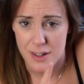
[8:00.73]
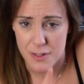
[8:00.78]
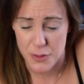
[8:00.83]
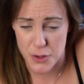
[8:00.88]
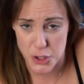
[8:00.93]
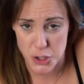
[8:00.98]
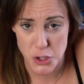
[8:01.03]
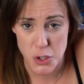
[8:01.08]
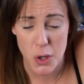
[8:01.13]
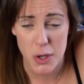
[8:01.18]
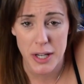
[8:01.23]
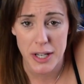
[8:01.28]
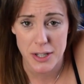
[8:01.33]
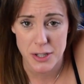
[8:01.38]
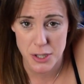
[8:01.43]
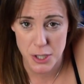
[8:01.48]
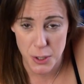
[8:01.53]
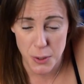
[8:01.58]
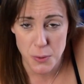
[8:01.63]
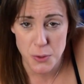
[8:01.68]
the Sonic
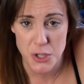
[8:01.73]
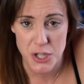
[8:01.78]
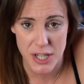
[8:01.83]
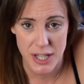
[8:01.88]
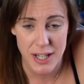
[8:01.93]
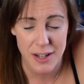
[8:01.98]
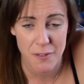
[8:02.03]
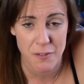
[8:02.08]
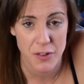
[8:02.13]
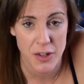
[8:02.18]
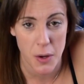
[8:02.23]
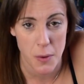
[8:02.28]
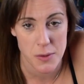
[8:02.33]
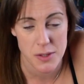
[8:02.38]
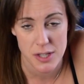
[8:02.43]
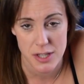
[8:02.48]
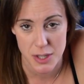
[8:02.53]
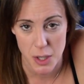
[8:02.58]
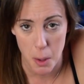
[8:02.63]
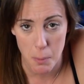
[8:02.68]
2 cheat, if you go
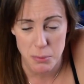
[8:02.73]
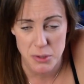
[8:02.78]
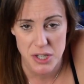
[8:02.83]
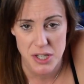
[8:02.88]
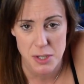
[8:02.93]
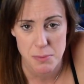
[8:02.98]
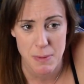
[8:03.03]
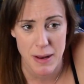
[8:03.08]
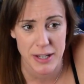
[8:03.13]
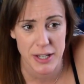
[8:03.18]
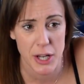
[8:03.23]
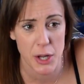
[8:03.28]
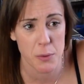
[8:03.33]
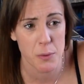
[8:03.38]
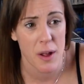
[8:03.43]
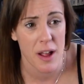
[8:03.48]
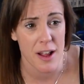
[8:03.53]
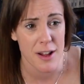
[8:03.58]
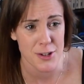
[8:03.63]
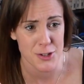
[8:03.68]
into the options menu,
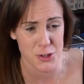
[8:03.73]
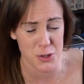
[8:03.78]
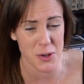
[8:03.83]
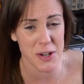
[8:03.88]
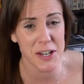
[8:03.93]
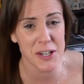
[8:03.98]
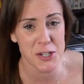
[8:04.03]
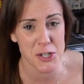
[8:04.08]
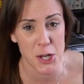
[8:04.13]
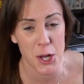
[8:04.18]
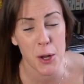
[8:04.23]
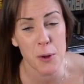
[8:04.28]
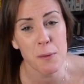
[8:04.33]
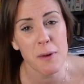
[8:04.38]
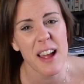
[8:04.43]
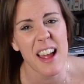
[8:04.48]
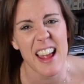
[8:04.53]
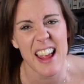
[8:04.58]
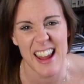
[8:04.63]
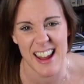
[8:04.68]
Sonic 2
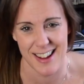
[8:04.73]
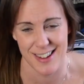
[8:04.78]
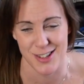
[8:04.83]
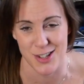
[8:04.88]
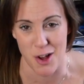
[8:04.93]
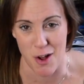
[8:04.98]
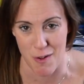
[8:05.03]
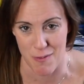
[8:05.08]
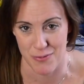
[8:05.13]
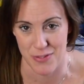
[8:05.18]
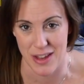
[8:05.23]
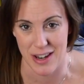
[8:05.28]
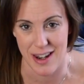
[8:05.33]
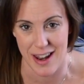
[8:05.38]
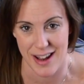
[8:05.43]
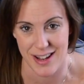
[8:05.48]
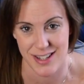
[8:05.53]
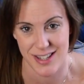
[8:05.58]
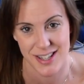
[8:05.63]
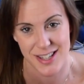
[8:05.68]
is on the
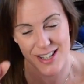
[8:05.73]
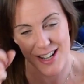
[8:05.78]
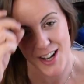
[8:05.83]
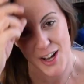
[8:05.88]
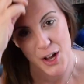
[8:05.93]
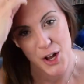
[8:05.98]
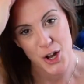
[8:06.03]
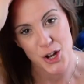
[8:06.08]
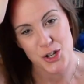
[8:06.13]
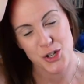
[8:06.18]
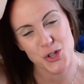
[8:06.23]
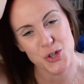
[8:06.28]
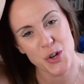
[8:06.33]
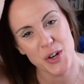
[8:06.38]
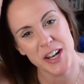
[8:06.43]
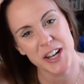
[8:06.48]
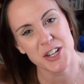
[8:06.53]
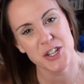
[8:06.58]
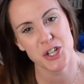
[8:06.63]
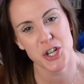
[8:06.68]
list.
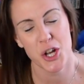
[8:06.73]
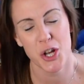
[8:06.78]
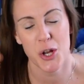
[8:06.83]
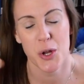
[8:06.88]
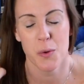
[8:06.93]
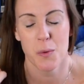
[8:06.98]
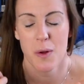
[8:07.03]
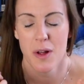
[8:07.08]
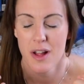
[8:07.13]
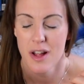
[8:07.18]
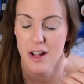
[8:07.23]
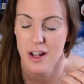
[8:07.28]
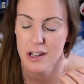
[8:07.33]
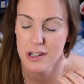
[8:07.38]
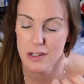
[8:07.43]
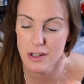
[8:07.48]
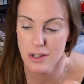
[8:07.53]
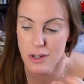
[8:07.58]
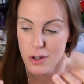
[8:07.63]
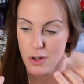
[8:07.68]
Sonic 2
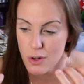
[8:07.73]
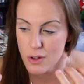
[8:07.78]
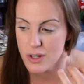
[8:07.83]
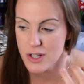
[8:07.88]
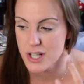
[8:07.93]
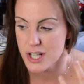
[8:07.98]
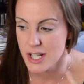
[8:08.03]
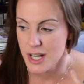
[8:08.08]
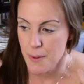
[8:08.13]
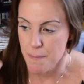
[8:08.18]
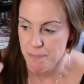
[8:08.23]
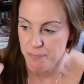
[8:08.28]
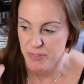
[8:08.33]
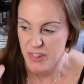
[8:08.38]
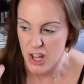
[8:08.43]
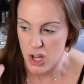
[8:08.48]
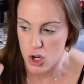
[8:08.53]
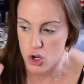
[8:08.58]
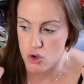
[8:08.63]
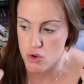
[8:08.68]
looked
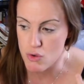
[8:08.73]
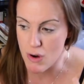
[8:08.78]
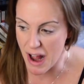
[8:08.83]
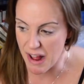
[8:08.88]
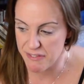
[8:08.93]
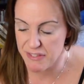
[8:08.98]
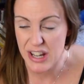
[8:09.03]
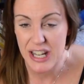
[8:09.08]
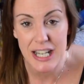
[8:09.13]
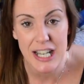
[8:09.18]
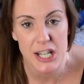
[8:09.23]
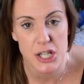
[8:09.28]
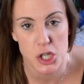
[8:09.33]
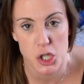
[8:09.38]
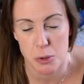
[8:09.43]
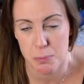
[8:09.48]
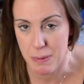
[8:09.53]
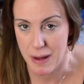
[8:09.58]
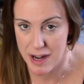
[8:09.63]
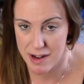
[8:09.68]
graphically
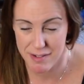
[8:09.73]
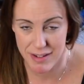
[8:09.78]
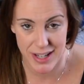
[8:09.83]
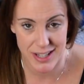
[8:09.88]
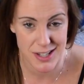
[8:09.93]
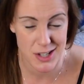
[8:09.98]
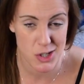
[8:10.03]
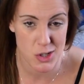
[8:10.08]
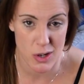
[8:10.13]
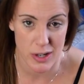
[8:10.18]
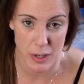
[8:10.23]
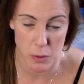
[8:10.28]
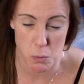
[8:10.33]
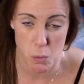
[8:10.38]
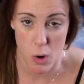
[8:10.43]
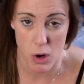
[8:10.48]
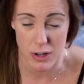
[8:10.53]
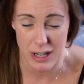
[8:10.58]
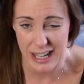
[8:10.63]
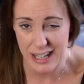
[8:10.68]
superior to Sonic
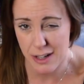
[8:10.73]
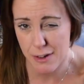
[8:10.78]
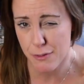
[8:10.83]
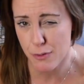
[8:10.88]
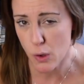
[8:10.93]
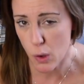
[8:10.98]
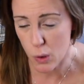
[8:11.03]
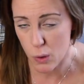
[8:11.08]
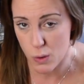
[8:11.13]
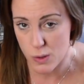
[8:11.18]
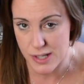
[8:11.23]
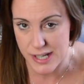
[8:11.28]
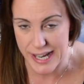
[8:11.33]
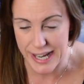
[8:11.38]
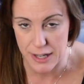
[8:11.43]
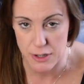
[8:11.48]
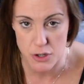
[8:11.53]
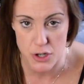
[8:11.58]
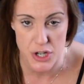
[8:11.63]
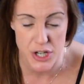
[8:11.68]
1, and of course it
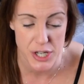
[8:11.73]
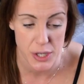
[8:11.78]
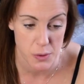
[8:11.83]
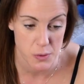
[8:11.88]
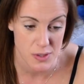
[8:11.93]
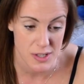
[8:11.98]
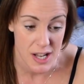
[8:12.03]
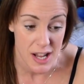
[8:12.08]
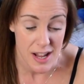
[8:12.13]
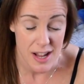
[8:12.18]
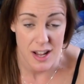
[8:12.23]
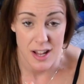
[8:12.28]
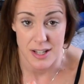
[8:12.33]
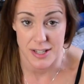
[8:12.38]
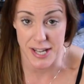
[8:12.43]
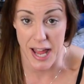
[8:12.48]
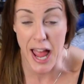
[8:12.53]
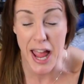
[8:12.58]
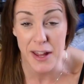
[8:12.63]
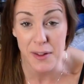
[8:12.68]
introduced
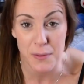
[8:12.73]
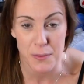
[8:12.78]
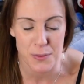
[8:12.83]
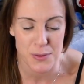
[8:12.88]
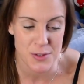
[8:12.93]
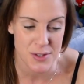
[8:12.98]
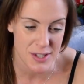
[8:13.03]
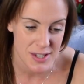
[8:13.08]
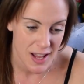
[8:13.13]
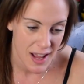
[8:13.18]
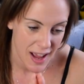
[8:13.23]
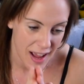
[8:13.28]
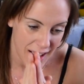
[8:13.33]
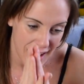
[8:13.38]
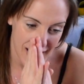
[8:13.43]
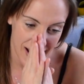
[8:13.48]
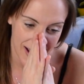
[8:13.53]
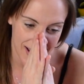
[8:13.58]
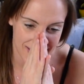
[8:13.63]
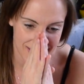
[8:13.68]
Tails,
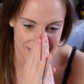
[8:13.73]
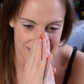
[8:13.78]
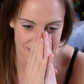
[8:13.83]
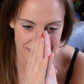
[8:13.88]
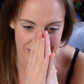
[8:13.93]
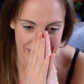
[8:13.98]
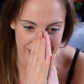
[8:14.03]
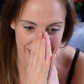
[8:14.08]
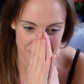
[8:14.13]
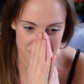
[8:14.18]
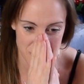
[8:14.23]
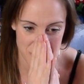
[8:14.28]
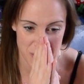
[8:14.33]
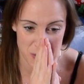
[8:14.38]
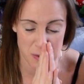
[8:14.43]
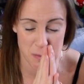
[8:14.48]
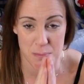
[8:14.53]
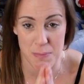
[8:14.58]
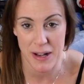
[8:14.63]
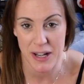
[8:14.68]
and it
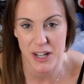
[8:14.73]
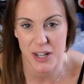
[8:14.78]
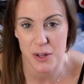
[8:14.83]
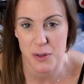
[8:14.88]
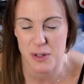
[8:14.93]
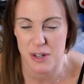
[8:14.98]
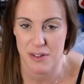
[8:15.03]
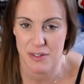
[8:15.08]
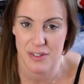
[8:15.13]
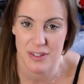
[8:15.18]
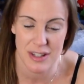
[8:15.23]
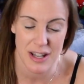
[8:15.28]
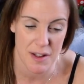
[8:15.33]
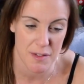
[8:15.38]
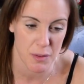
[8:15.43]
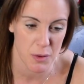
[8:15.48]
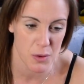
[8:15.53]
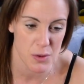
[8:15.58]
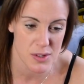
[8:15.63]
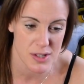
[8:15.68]
introduced many new different
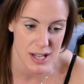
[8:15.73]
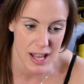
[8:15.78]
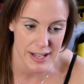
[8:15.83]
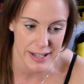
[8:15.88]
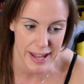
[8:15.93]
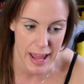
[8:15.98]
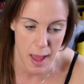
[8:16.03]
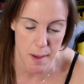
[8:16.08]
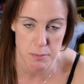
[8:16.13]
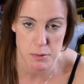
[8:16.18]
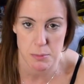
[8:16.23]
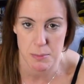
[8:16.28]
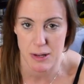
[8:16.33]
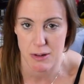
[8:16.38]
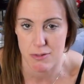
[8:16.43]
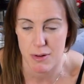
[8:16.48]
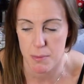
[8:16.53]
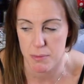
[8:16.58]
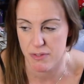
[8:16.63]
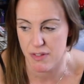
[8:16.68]
levels that kept me
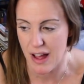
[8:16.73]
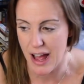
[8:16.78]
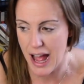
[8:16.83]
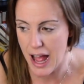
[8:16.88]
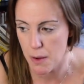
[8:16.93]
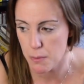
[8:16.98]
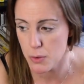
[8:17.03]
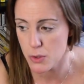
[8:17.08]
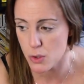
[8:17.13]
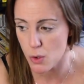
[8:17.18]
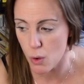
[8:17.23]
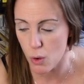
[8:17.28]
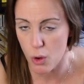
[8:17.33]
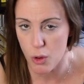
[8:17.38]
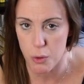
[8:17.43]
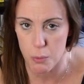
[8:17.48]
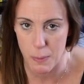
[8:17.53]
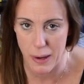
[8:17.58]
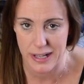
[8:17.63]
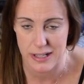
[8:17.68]
gripped for hours, all
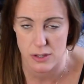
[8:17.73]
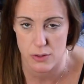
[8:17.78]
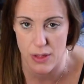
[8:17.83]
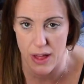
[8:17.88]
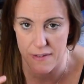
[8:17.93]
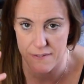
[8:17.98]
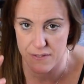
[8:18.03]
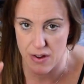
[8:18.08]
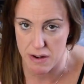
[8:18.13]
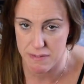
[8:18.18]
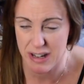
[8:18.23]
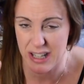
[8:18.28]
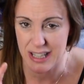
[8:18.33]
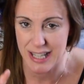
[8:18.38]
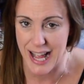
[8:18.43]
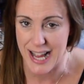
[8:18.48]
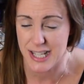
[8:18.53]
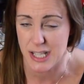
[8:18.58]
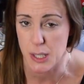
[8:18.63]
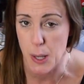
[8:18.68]
the way to that very
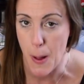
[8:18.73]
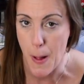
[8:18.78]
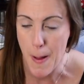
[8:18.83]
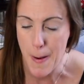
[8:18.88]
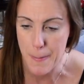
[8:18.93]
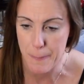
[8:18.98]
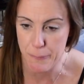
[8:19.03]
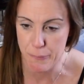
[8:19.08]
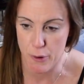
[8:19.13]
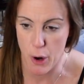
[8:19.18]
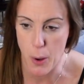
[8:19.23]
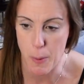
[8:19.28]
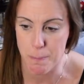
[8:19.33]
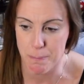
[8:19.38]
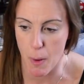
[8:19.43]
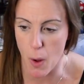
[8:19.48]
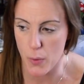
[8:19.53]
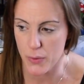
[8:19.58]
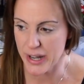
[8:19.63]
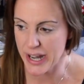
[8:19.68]
last
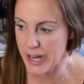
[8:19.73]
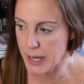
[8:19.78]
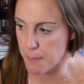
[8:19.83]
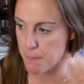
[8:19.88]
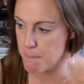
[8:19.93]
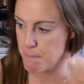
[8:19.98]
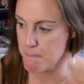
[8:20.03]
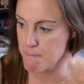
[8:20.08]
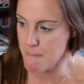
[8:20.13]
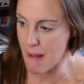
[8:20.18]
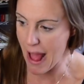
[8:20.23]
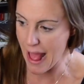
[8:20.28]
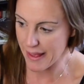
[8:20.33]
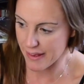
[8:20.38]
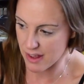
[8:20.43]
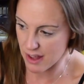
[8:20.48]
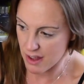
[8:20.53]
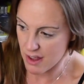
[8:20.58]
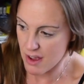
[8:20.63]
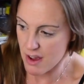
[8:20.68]
Robotnik
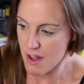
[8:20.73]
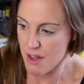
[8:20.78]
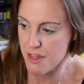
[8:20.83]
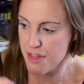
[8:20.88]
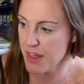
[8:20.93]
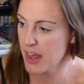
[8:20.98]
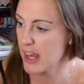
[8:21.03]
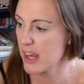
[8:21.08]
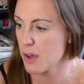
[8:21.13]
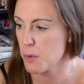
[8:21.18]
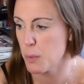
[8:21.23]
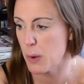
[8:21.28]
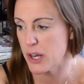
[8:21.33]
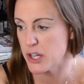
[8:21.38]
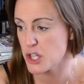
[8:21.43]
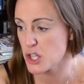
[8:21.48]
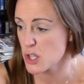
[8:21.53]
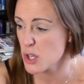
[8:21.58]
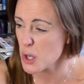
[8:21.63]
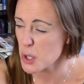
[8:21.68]
mech thing,
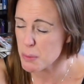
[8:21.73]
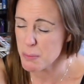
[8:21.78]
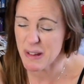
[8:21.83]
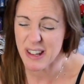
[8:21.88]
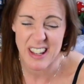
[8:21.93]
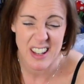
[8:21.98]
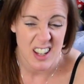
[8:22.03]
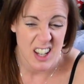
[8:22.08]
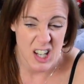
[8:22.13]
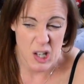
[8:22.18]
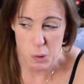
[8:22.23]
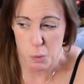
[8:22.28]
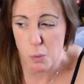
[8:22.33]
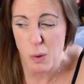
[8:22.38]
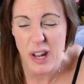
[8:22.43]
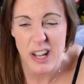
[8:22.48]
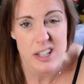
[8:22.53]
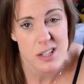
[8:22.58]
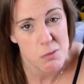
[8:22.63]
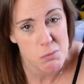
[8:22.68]
which took me
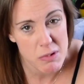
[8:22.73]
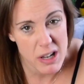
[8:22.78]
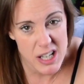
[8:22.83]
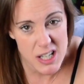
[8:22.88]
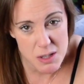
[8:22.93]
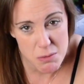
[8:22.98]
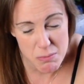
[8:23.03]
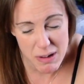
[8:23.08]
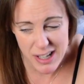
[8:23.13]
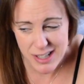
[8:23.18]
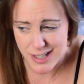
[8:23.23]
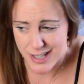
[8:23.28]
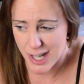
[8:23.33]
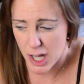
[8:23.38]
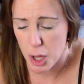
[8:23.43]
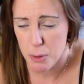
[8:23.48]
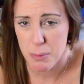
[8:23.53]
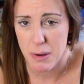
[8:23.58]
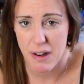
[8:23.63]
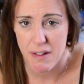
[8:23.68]
weeks and weeks and weeks to
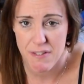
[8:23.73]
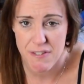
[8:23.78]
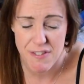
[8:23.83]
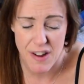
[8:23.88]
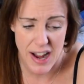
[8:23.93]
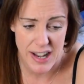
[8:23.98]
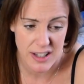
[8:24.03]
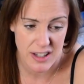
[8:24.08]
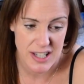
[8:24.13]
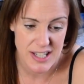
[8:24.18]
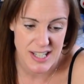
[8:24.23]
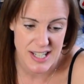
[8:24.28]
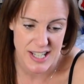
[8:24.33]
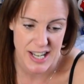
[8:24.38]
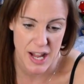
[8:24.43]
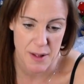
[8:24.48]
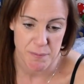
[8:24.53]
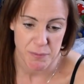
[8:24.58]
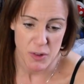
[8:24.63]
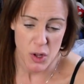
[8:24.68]
kill, but I finally did
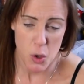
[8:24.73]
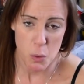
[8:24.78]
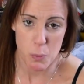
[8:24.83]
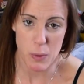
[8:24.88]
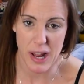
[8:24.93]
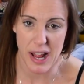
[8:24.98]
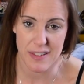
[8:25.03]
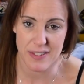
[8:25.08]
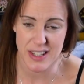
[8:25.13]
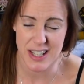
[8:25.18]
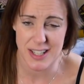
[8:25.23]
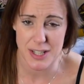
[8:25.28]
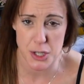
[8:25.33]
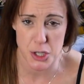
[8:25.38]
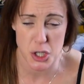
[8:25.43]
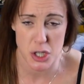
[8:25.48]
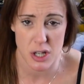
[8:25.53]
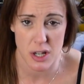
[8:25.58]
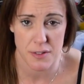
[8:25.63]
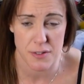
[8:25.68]
it. We had the
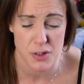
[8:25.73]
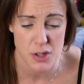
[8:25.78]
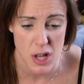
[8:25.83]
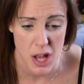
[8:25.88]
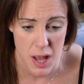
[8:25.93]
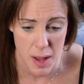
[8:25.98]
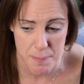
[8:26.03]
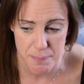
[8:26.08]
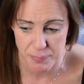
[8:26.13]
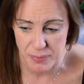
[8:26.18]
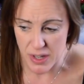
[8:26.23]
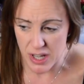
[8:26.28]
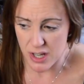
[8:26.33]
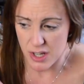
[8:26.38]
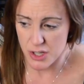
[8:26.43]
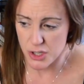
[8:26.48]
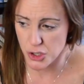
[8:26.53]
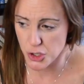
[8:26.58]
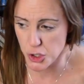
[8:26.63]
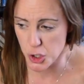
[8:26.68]
addition of
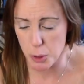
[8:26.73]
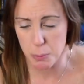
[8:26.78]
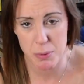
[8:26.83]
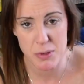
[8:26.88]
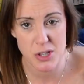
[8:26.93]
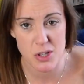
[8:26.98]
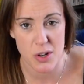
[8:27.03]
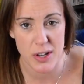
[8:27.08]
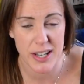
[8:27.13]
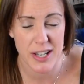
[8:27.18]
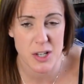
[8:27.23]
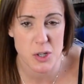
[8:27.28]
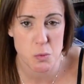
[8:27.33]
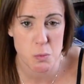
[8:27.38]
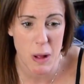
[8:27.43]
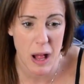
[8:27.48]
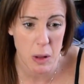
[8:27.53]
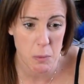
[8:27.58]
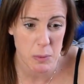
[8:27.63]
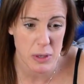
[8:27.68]
Super Sonic as
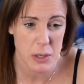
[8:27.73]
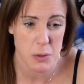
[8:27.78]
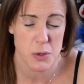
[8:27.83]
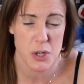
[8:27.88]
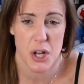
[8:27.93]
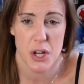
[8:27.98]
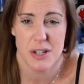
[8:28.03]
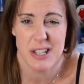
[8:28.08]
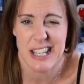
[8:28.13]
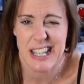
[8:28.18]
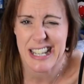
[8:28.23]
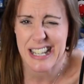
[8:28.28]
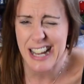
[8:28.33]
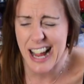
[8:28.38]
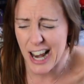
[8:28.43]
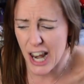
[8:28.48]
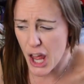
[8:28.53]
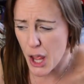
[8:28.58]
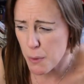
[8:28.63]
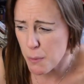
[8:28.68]
well when you turned
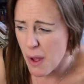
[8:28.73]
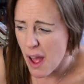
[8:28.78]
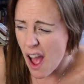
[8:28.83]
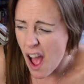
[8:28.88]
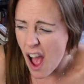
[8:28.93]
yellow,